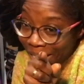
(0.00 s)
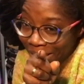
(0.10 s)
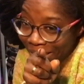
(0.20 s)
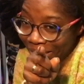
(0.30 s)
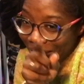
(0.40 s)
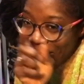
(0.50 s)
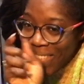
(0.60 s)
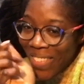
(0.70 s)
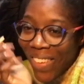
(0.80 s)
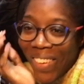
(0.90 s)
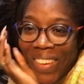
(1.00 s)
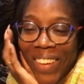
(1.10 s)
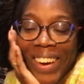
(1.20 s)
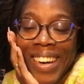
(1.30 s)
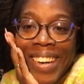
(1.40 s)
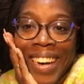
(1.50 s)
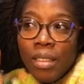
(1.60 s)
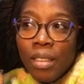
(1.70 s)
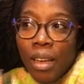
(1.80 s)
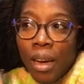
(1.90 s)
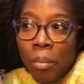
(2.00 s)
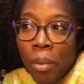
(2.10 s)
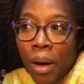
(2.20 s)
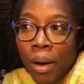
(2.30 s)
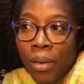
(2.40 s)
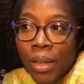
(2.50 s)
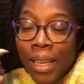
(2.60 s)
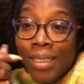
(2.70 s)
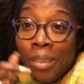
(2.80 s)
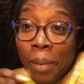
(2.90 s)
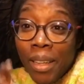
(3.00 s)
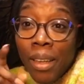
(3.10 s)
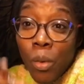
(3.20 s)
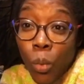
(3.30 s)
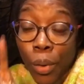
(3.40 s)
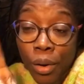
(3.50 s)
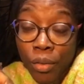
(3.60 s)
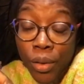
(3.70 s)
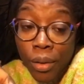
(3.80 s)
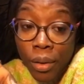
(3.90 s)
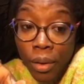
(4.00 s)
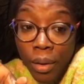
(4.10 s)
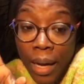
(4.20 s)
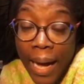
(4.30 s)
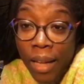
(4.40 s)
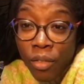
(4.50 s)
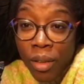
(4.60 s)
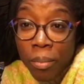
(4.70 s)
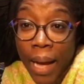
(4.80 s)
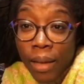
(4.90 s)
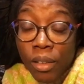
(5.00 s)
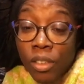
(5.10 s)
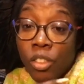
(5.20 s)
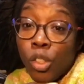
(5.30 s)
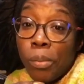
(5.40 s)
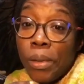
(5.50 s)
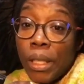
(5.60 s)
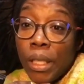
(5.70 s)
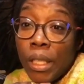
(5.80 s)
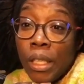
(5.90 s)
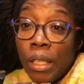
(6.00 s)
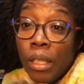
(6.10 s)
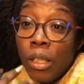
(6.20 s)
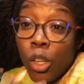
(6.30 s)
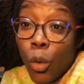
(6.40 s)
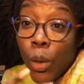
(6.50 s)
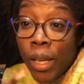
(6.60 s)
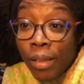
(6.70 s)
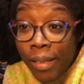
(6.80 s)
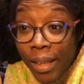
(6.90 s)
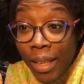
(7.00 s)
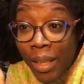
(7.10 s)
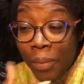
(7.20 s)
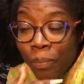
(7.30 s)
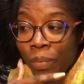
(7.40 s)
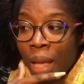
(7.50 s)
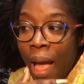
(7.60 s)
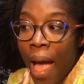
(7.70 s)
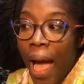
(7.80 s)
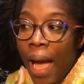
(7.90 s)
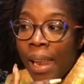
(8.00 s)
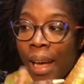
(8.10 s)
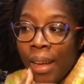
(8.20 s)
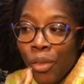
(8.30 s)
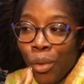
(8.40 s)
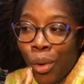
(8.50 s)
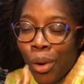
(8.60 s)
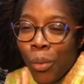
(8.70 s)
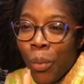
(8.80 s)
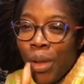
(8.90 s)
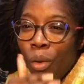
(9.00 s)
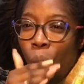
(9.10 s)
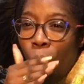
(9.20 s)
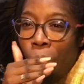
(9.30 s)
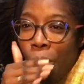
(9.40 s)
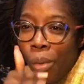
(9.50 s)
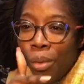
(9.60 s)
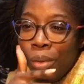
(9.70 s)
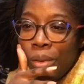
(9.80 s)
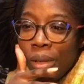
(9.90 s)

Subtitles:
you know who you are, about expecting one of the advent packages to be green theme. And I thought with all